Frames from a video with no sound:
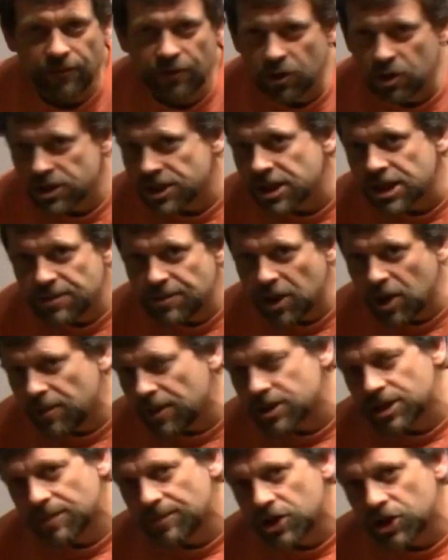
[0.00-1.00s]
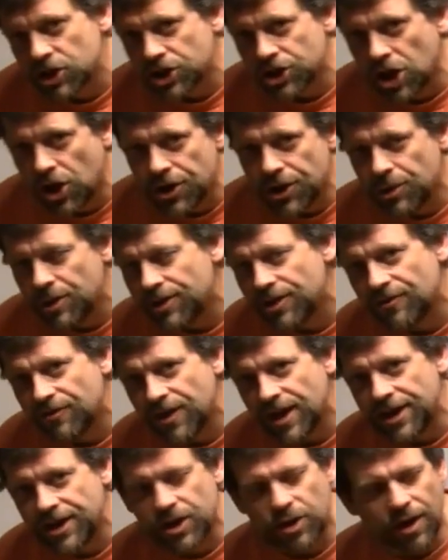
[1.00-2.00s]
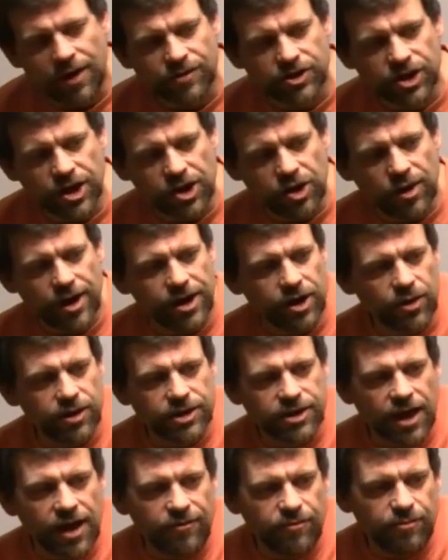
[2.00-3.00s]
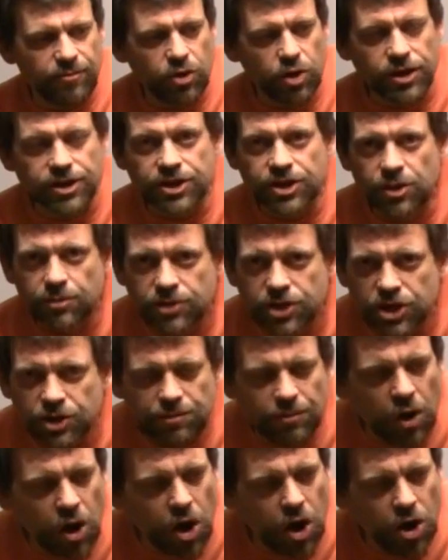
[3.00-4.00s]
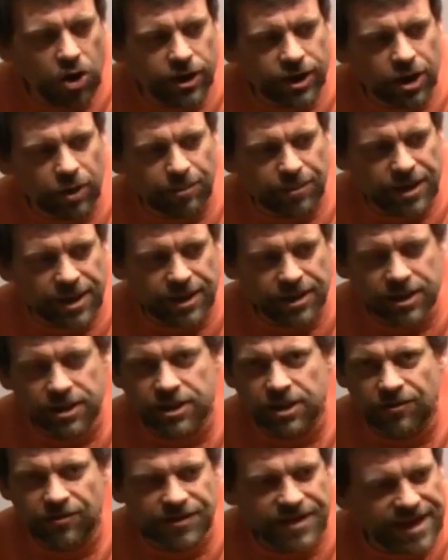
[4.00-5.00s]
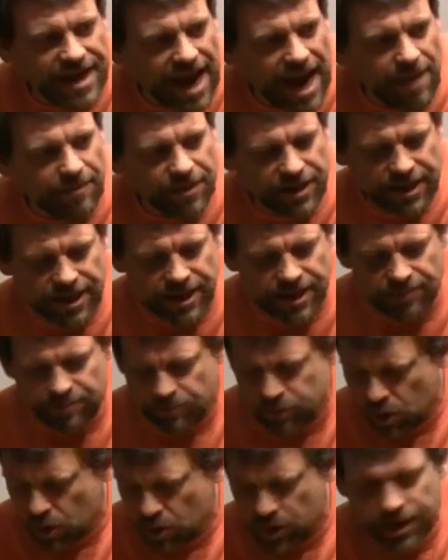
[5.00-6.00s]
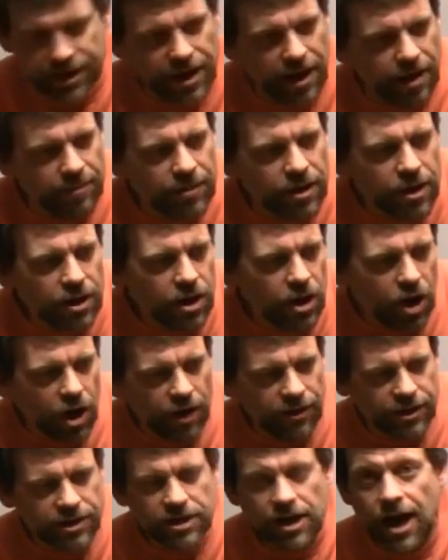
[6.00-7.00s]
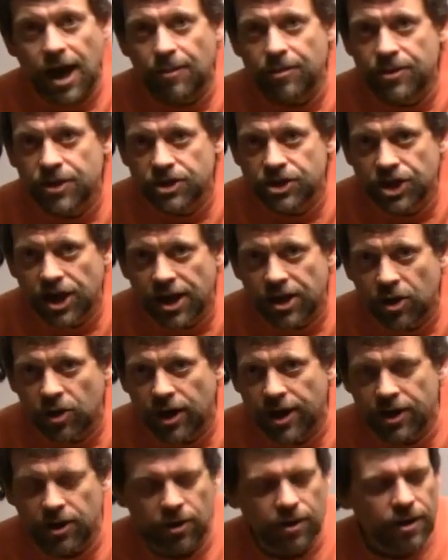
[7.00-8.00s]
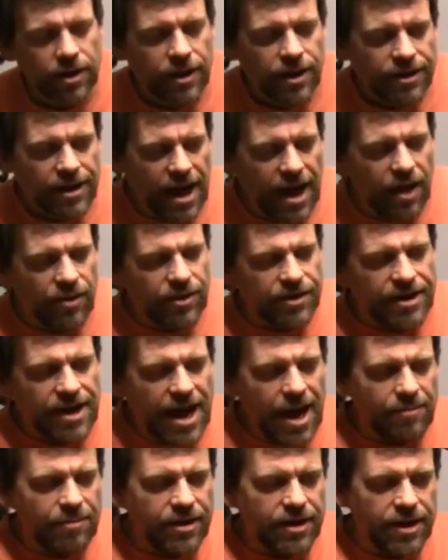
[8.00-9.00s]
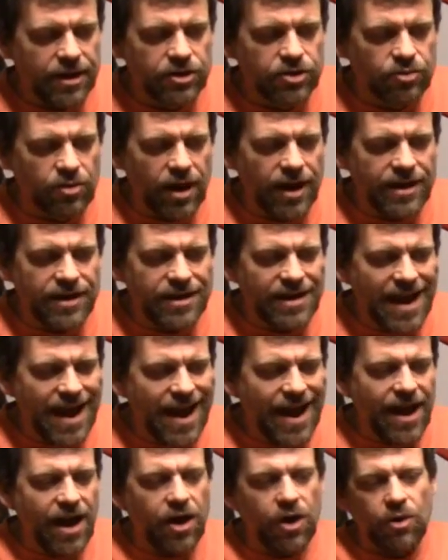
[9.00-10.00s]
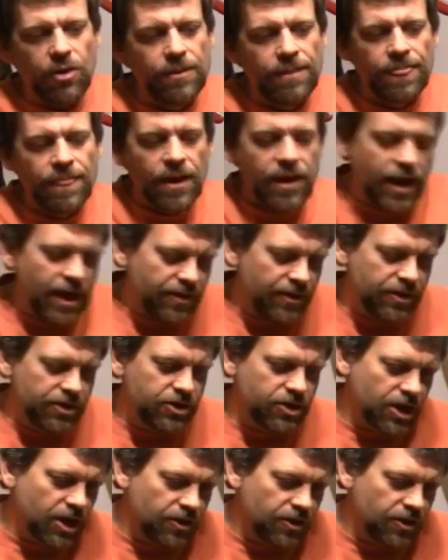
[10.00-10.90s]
the first experiments I'm going to show you with the Van de Graaff generator is I've put some small little pieces of napkin broken up on the top of the generator. Now, the napkins right now and the